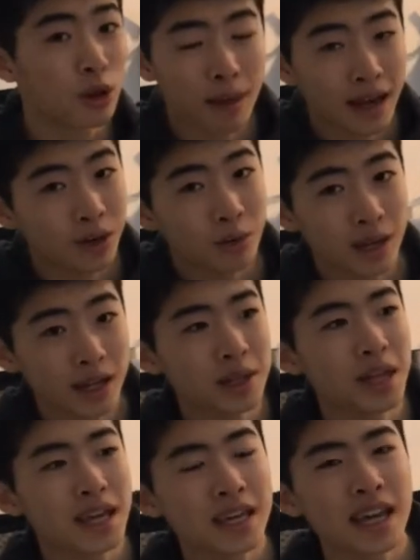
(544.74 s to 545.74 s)
no matter
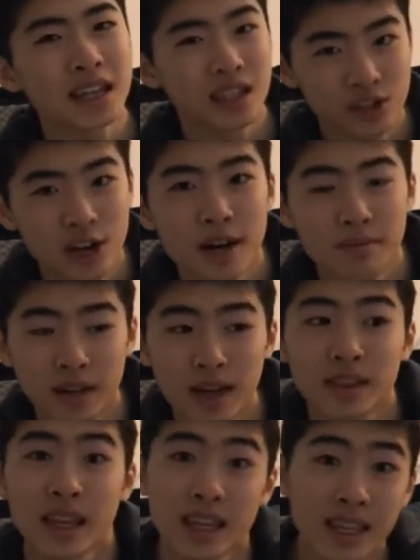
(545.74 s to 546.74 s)
what, they get the job
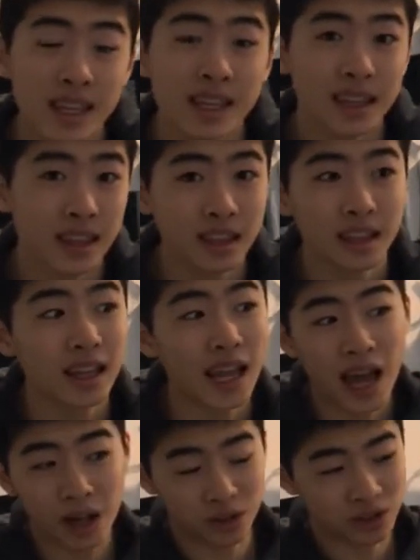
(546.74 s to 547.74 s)
done. They eat
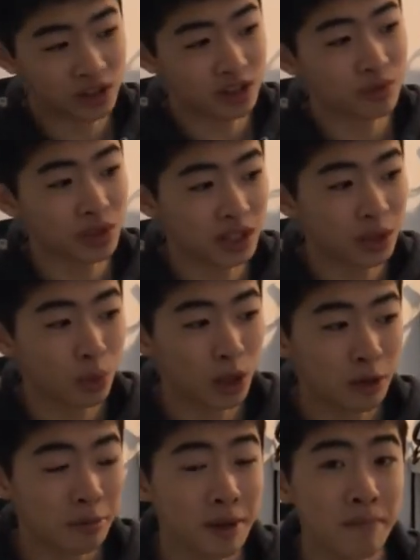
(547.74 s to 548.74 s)
algae really
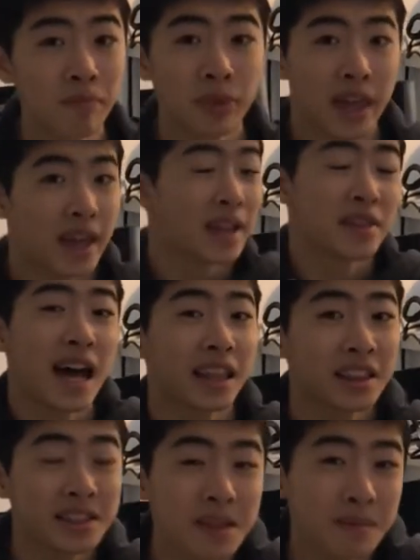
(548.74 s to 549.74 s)
well, but
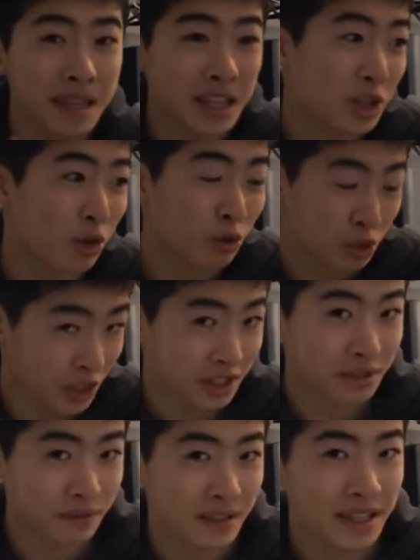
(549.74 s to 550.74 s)
that doesn't mean you
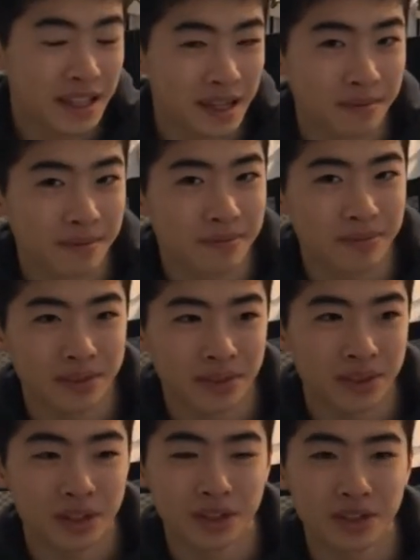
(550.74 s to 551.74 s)
just feed them,
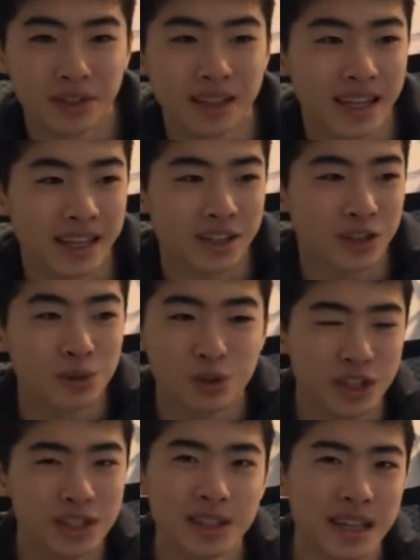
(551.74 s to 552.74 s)
like you
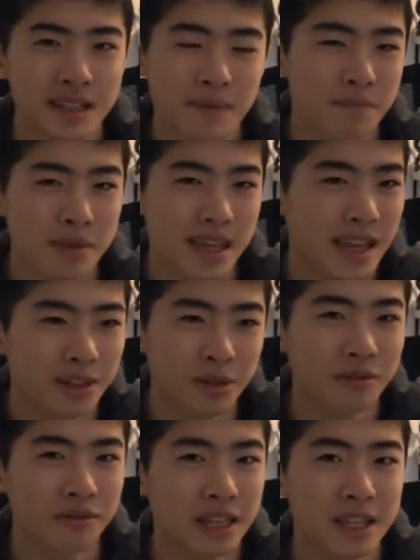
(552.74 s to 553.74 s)
just let them be and
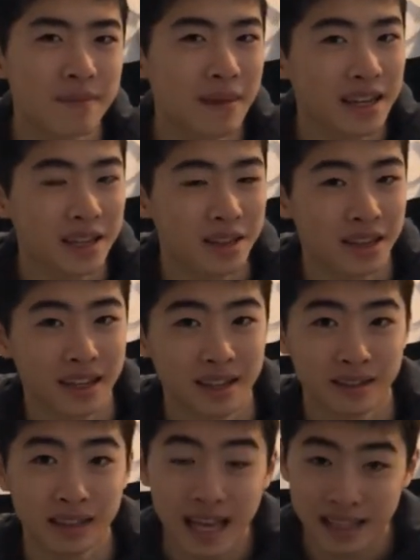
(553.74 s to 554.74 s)
don't feed them anything
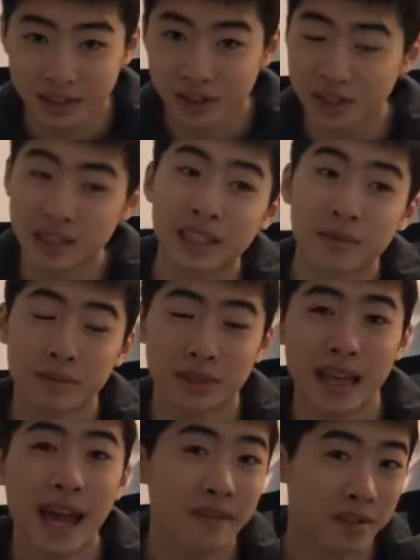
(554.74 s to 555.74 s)
and just let them
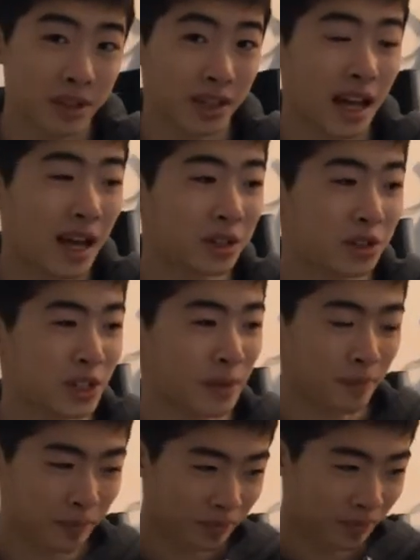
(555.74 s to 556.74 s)
scavenge on algae.
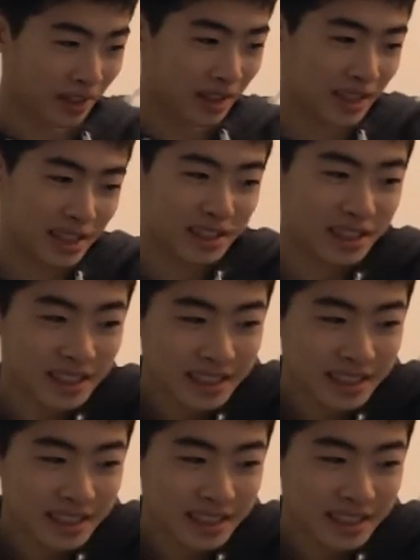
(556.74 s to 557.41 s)
Like